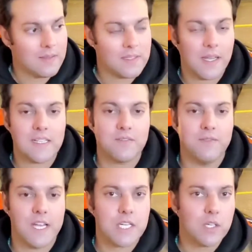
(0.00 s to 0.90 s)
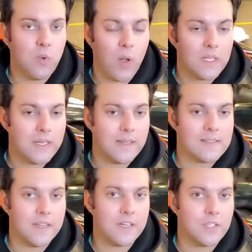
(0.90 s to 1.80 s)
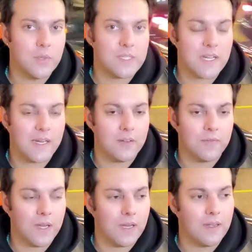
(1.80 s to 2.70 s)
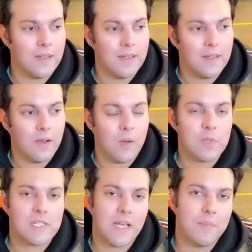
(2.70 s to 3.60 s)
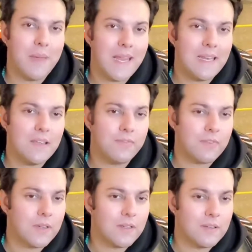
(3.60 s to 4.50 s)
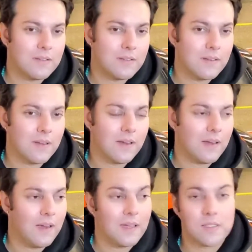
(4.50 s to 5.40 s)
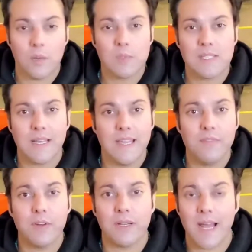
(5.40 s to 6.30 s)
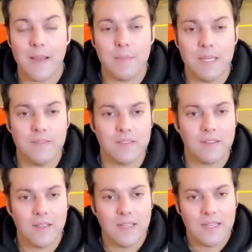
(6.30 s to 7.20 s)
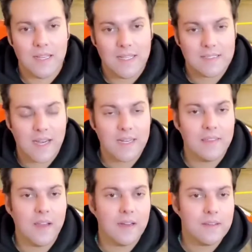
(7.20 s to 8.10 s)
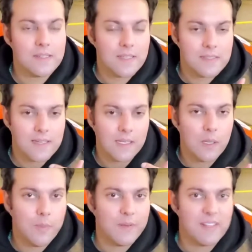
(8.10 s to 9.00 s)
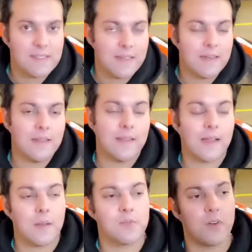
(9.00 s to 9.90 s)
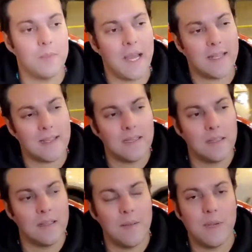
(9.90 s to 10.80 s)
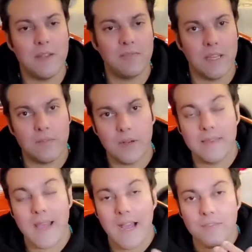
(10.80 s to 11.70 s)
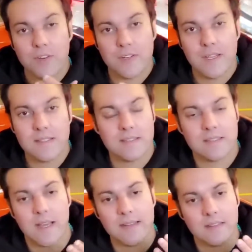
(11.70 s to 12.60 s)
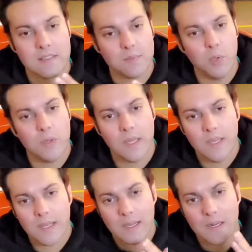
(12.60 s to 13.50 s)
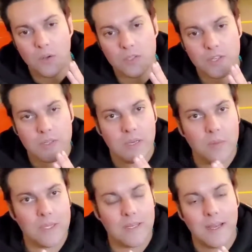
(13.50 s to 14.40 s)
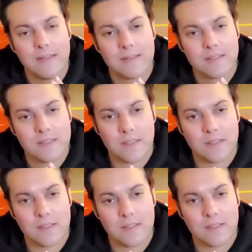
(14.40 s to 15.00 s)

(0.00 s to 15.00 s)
There's a nice vegetal quality that's there too. It's kind of uh, almost like bay leaf. Uh, it's almost like kaffir lime leaves. It's kind of there. There's, there's a little bit of acidity that comes from that, that little lemony flavor, and the aftertaste is nice and smooth. Kind of coats your tongue with a nice,